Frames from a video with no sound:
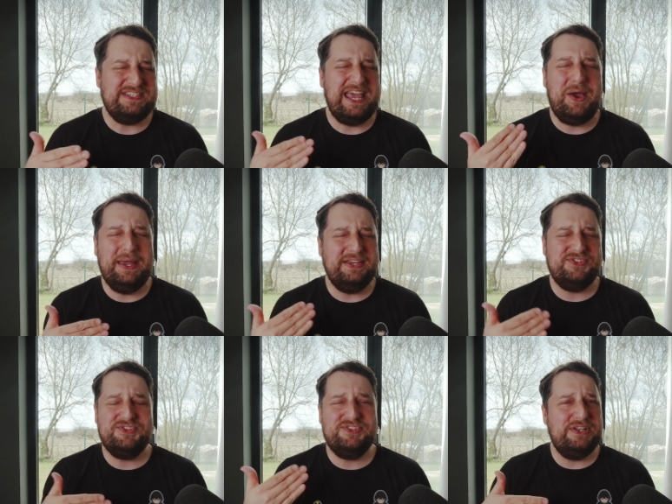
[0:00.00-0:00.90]
just how
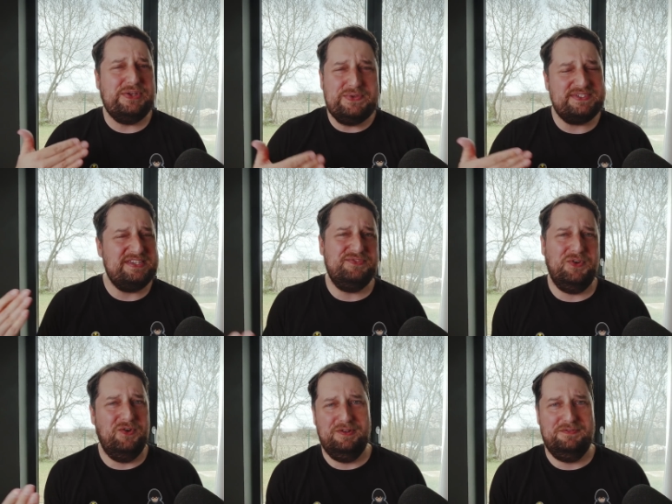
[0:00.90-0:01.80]

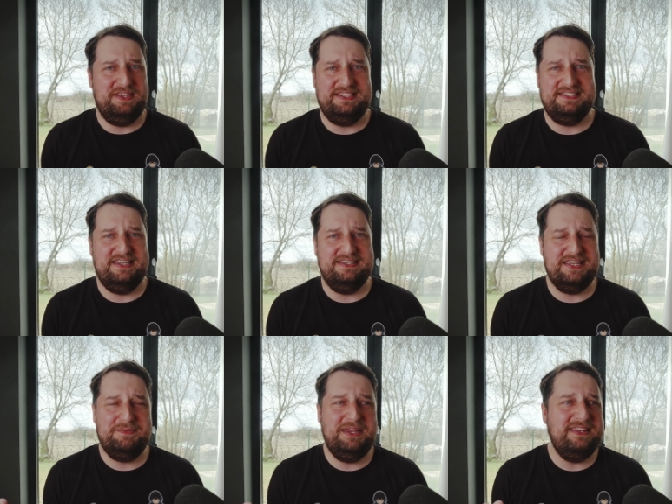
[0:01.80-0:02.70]
exclusive all of this
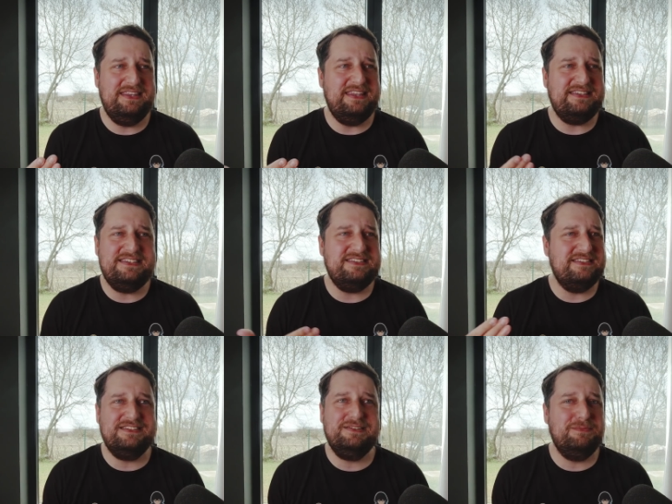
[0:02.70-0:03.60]
is. I mean, this
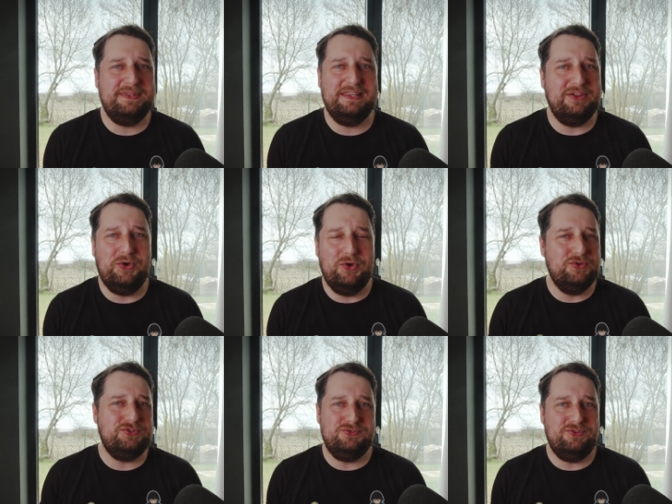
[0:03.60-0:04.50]
isn't something that
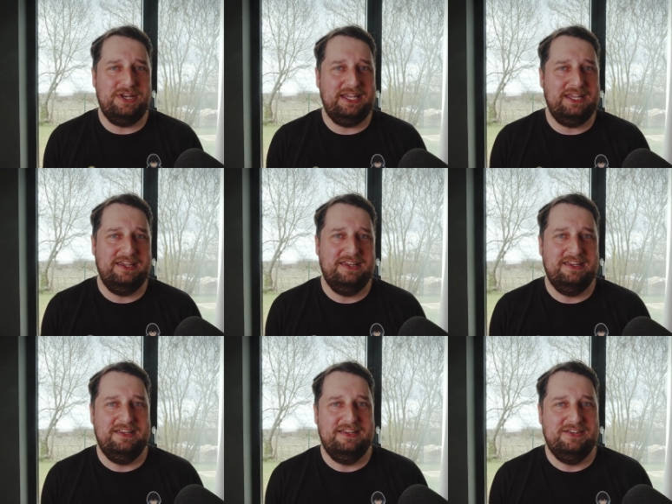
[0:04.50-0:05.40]
ordinary
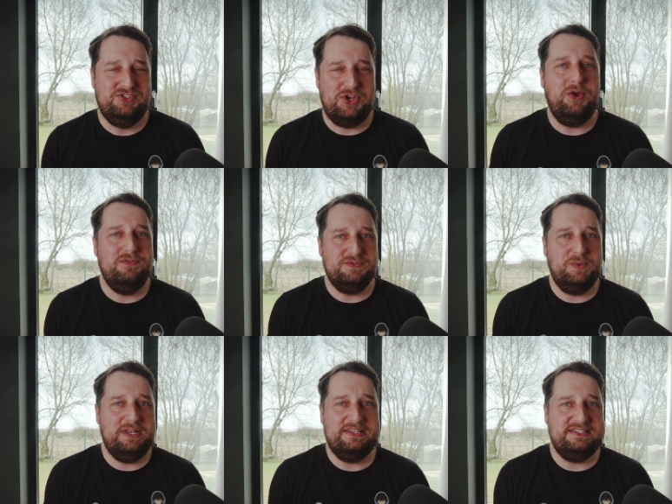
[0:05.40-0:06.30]

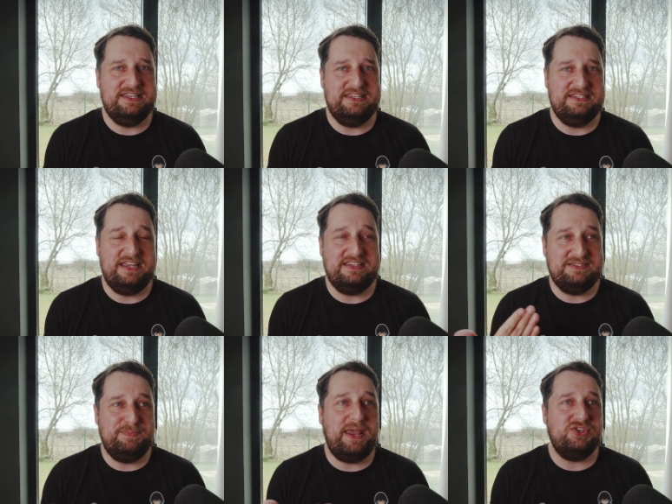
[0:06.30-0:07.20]
Jehovah's Witnesses,
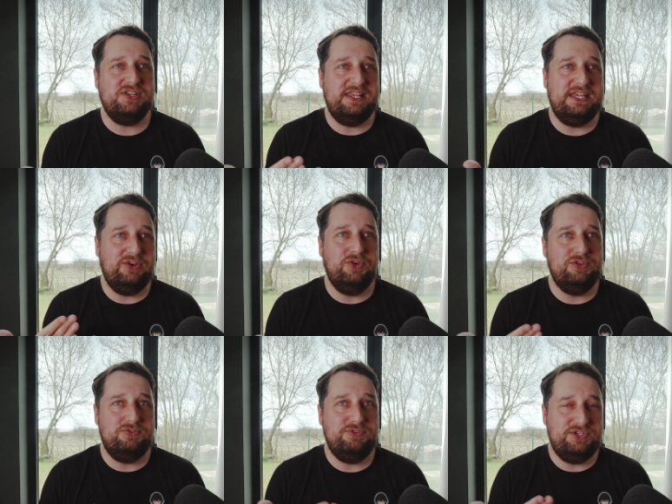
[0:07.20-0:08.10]
especially
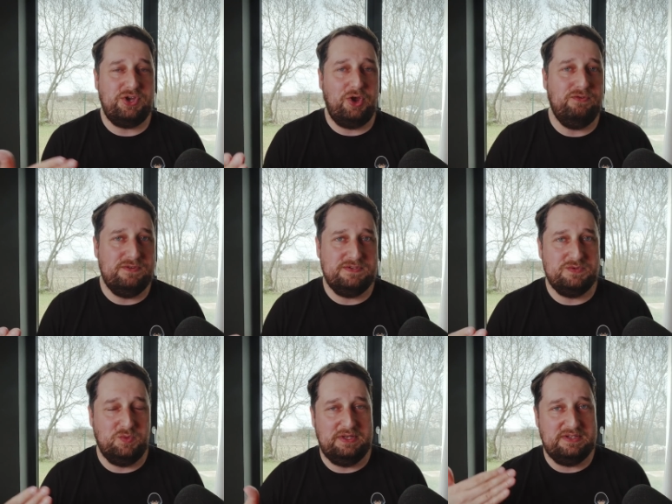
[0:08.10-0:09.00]
ordinary
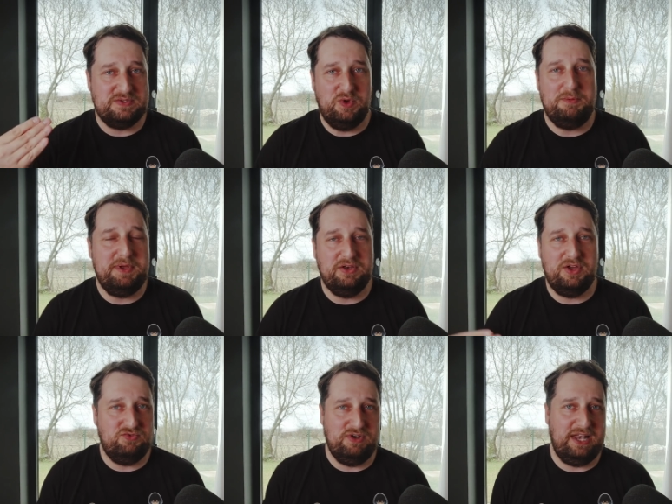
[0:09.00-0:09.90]
Jehovah's Witness
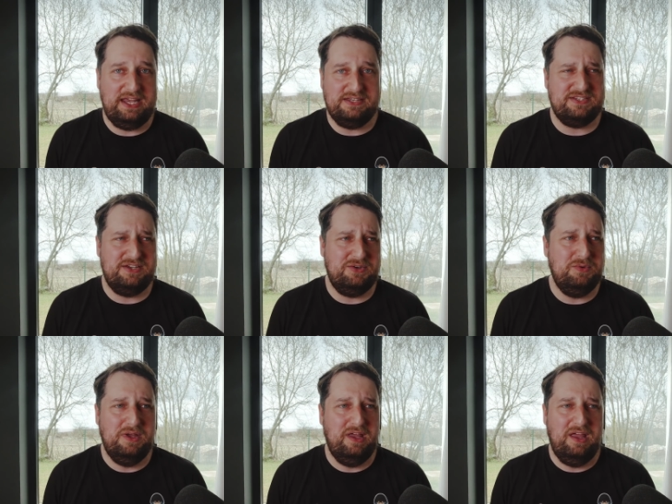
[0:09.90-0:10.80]
women, can relate
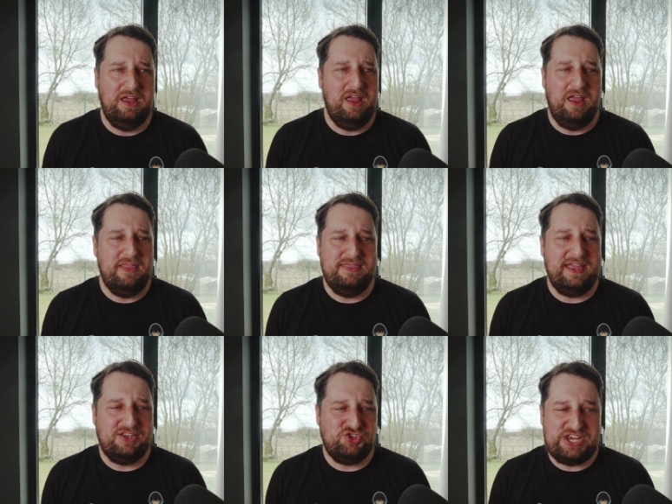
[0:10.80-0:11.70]
to.
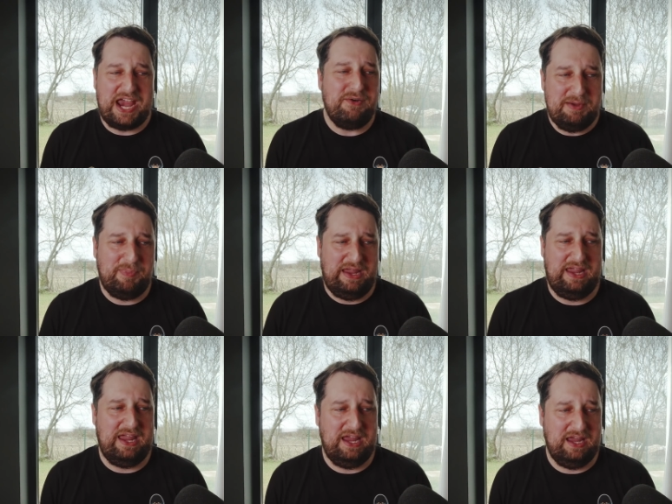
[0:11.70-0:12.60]
They're cherry
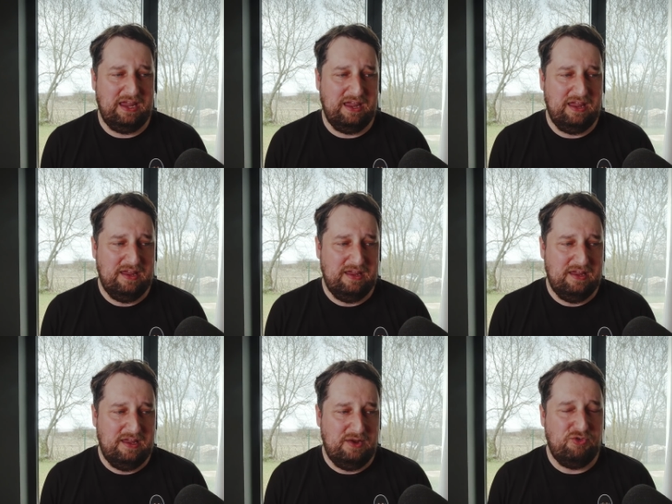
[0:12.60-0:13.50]
picking
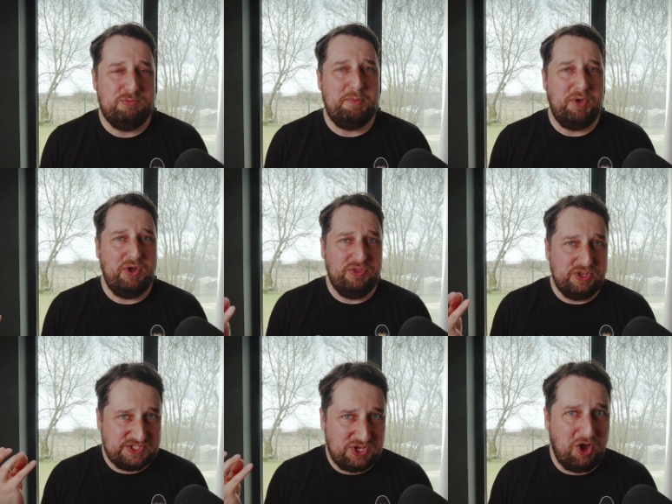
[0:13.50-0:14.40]
from
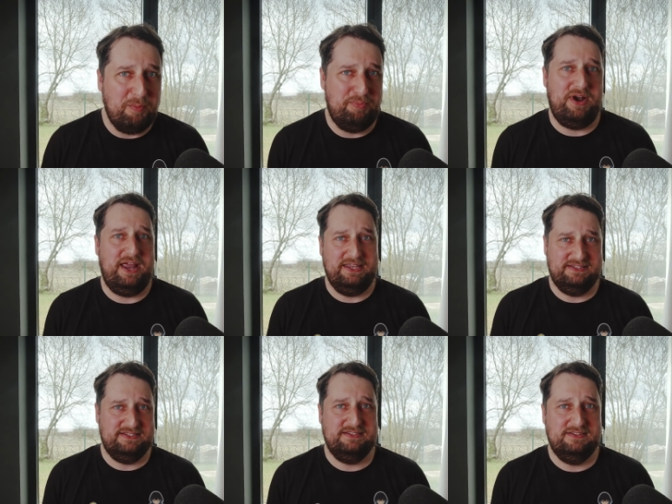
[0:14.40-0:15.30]
among the top
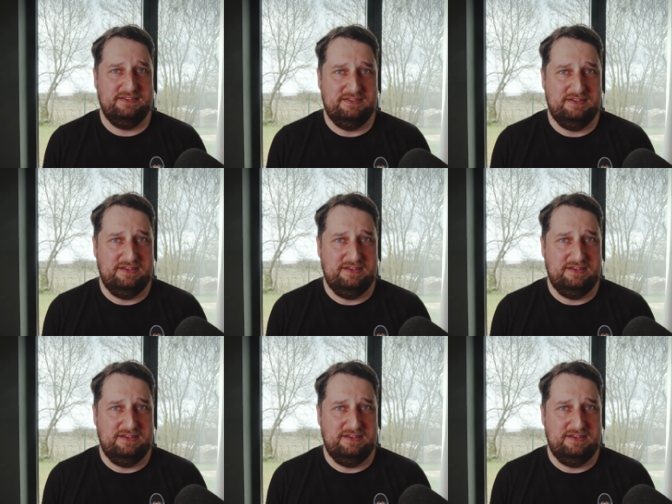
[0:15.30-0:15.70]
brass,